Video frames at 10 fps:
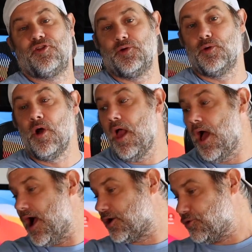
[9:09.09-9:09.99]
to
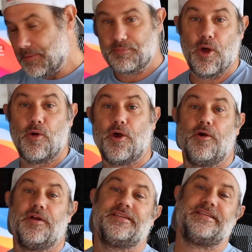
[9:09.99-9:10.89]

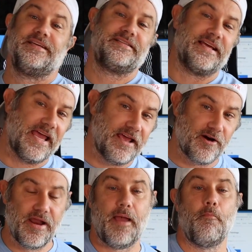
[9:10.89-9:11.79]
cryptocurrency to
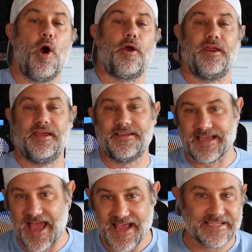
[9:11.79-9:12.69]
internet marketing
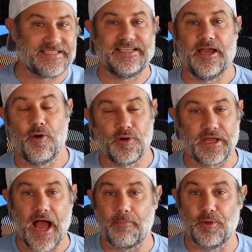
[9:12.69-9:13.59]
to SEO to
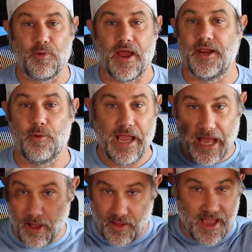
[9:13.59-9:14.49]
copywriting. We
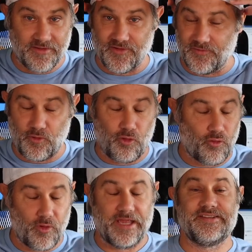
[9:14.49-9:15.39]
got all kinds of
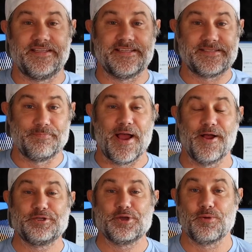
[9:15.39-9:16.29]
craziness
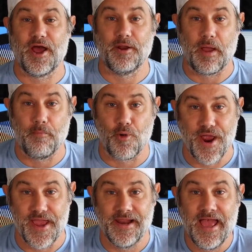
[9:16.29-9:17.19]
bouncing around in my
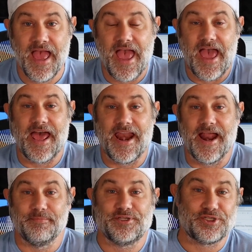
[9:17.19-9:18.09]
brain, and
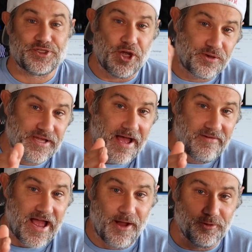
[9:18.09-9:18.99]
I'm stoked to have
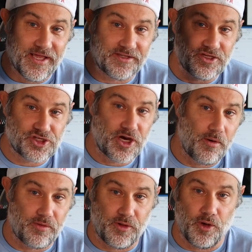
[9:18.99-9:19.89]
an outlet to share
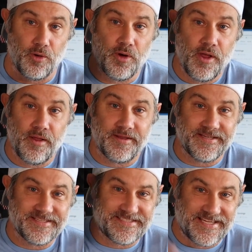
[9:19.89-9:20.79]
it with you.
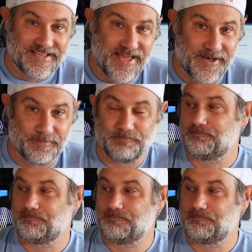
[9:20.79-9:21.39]
See you later.